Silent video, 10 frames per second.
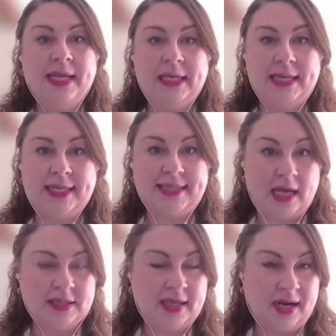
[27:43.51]
It is
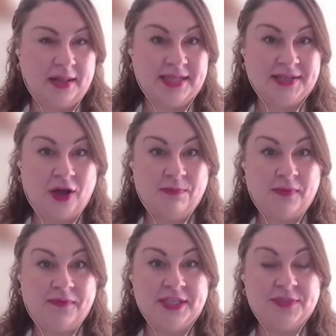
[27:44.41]
outside of the scope
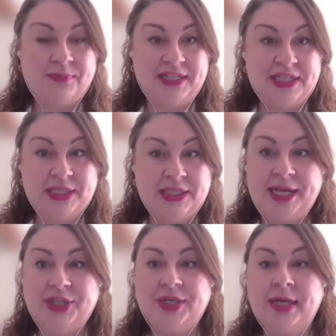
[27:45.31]
of this
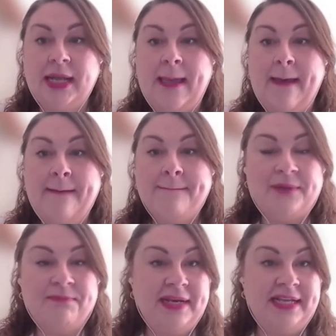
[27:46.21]
presentation,
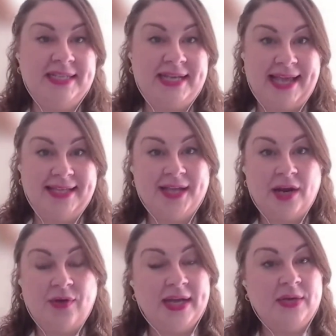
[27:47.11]
but please liaise
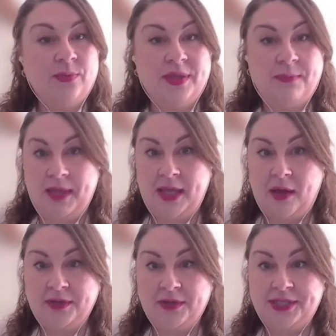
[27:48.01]
directly with the
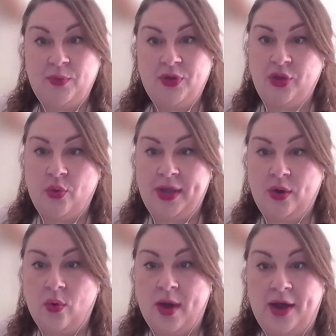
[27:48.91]
BO team with your
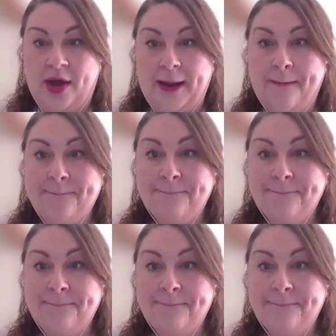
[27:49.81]
inquiry.